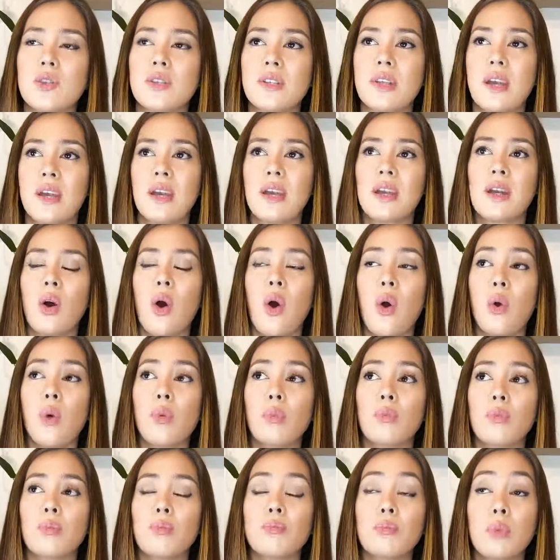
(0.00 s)
stay at
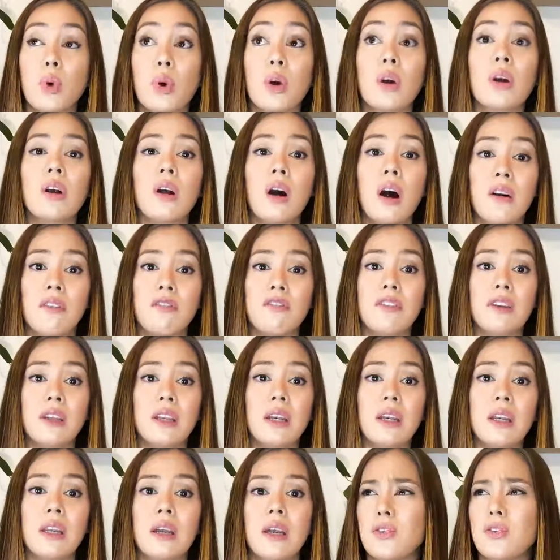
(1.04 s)
home more
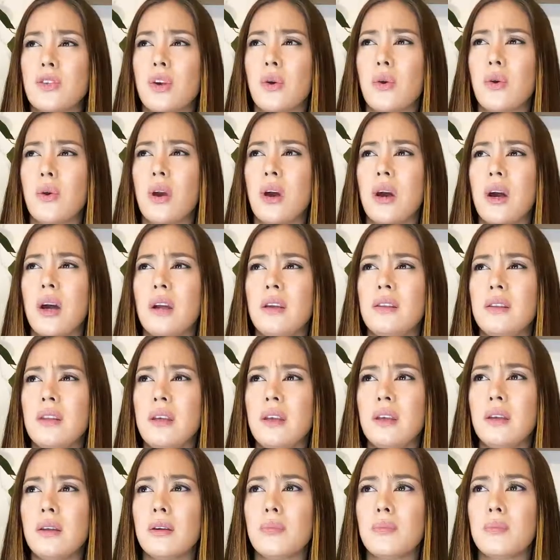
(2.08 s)
often. So I
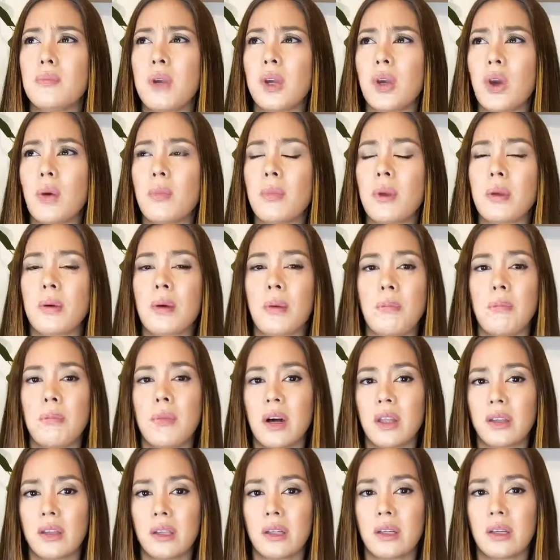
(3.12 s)
think becoming a
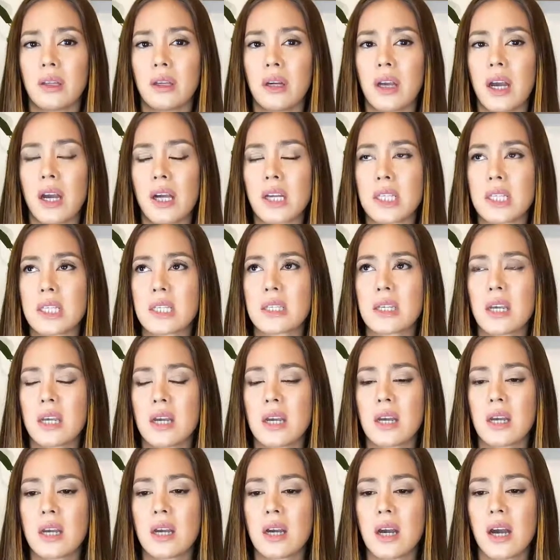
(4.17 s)
mother
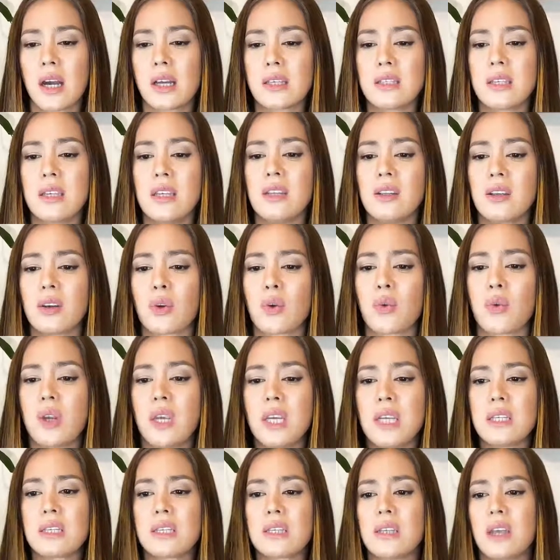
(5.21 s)
has
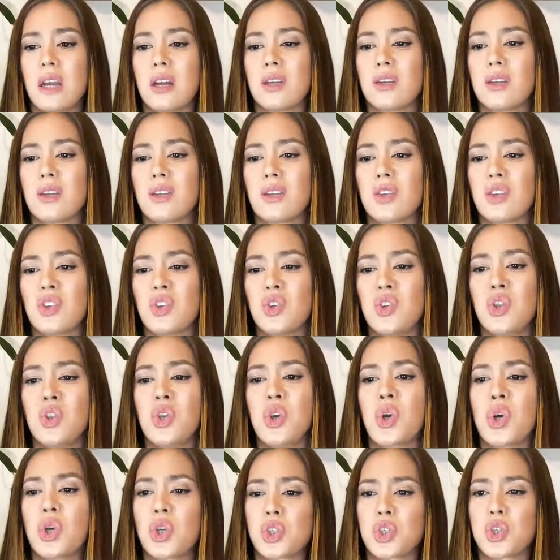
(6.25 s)
increased that
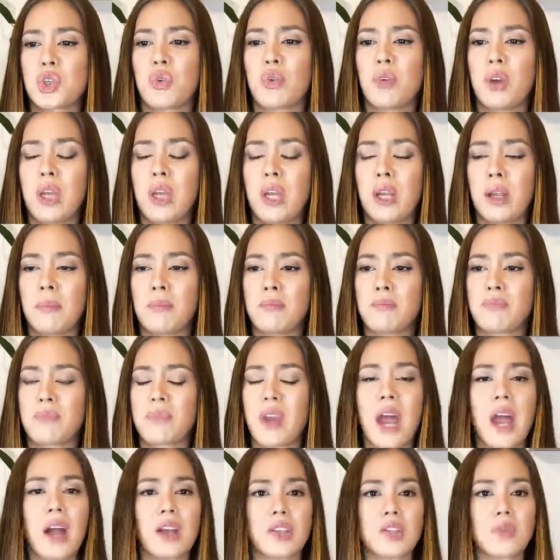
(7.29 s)
nurturing
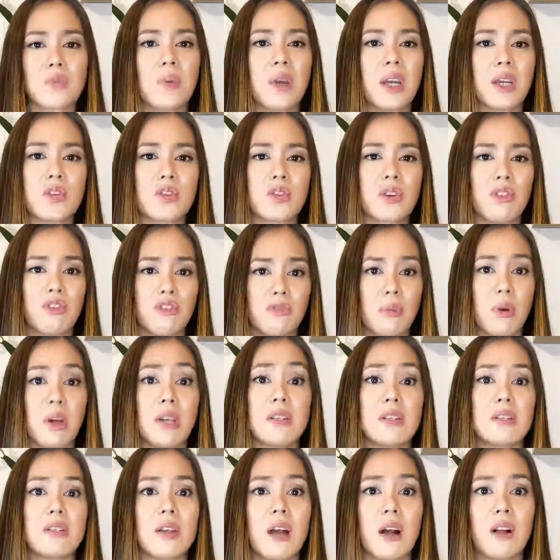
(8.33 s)
aspect of
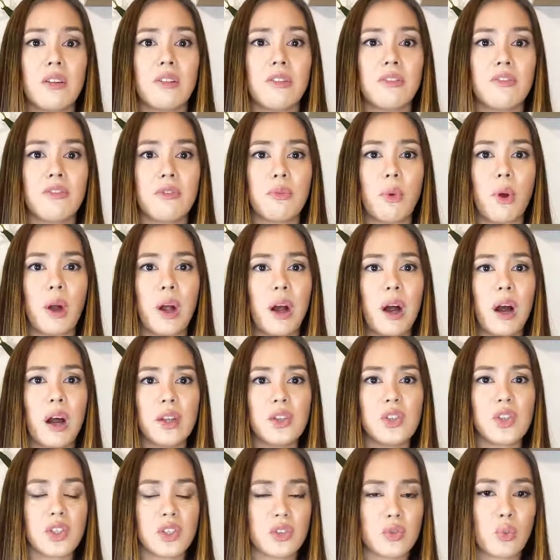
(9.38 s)
myself, where I
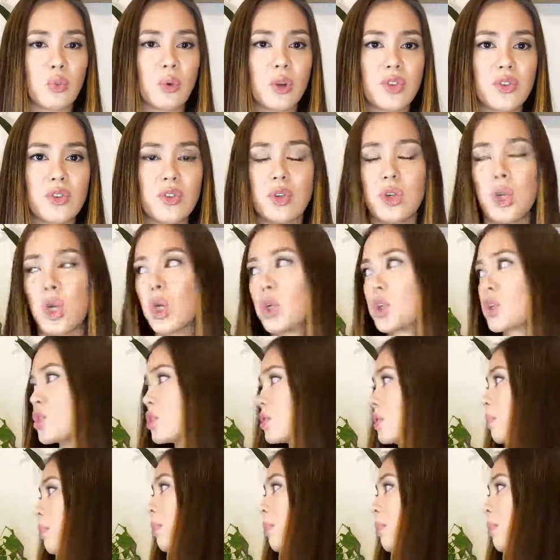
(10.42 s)
just want to nurture the